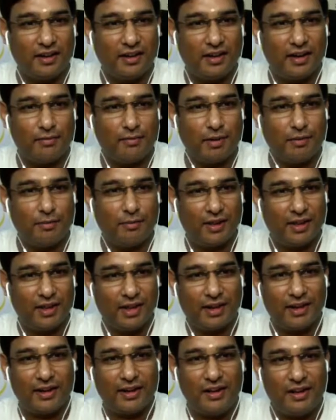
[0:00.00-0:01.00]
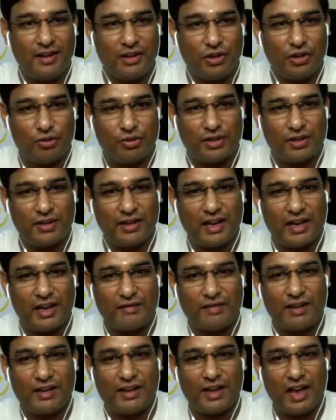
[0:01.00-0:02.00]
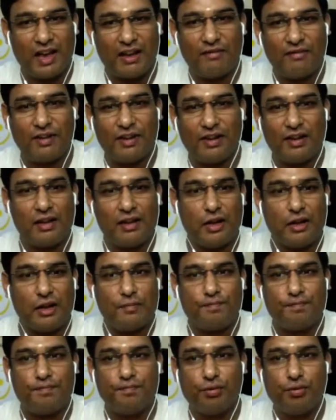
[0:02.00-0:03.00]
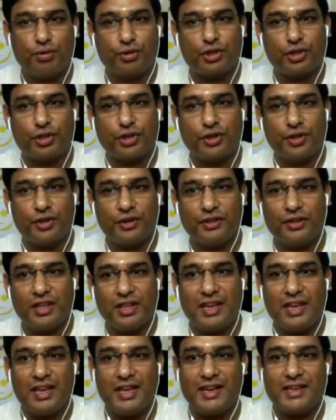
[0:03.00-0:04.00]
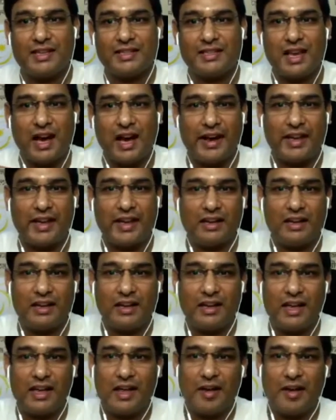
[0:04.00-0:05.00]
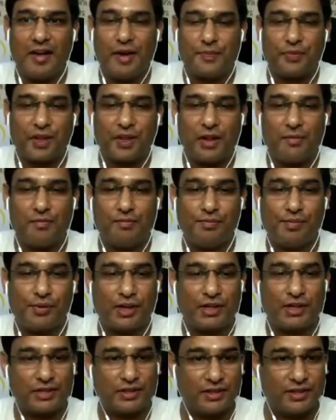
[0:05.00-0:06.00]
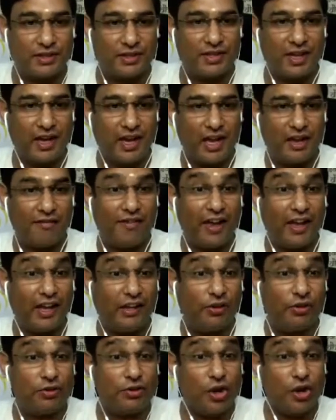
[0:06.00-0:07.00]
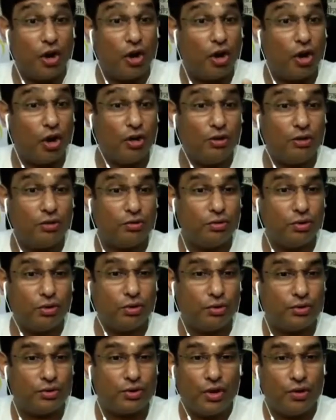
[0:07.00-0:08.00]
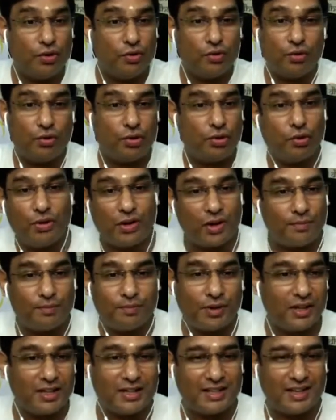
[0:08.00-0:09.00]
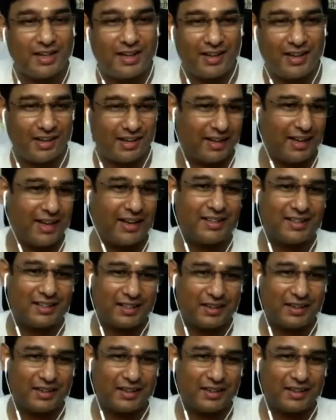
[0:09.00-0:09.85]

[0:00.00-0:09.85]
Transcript: Remember that. You should never ever push these higher impressions, these higher values onto those who don't appreciate it yet.